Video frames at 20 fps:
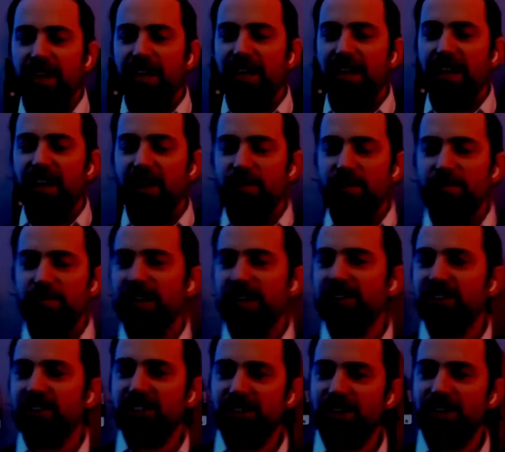
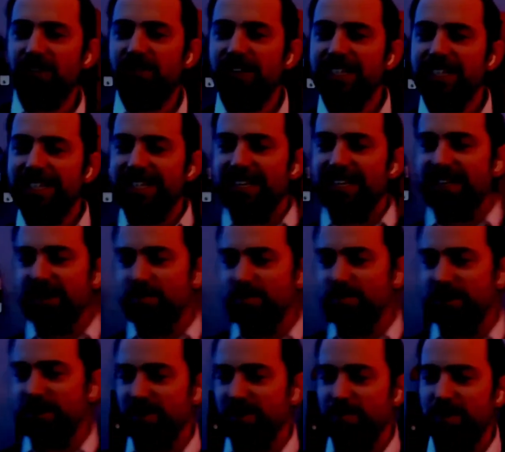Not the John Vincent
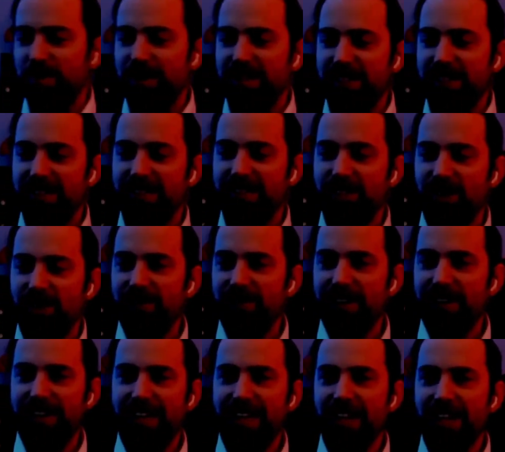Company, but John
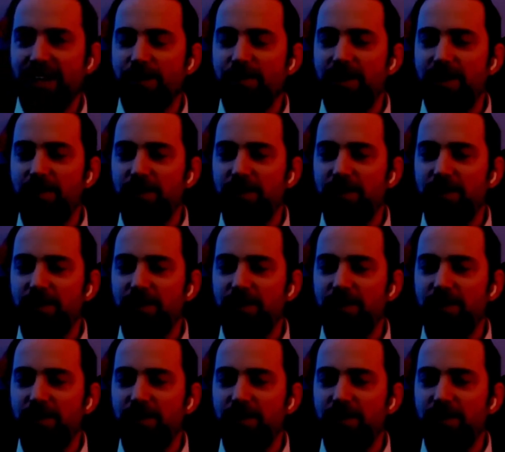Van Canegum.